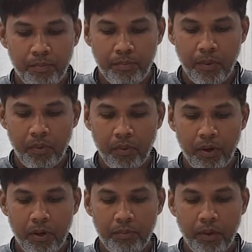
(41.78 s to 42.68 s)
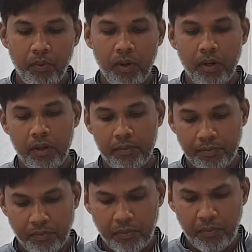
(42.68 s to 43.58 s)
power
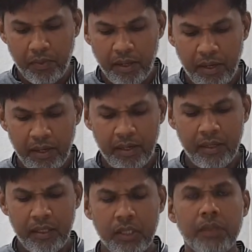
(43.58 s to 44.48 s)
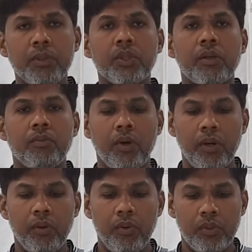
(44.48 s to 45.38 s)
distribution
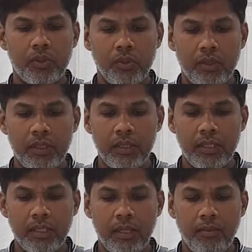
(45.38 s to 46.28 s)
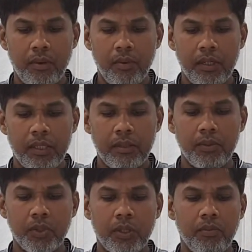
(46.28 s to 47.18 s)
module. So this is the power
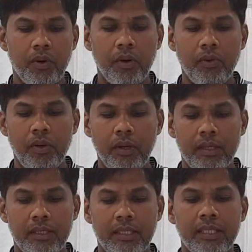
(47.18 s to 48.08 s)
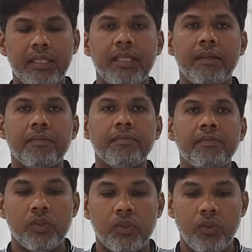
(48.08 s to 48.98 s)
distribution module 60.
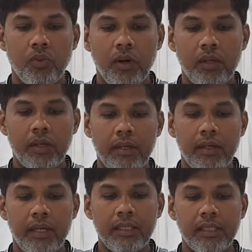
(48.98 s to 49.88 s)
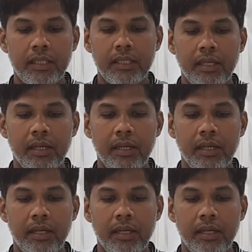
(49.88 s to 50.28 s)
So what it does is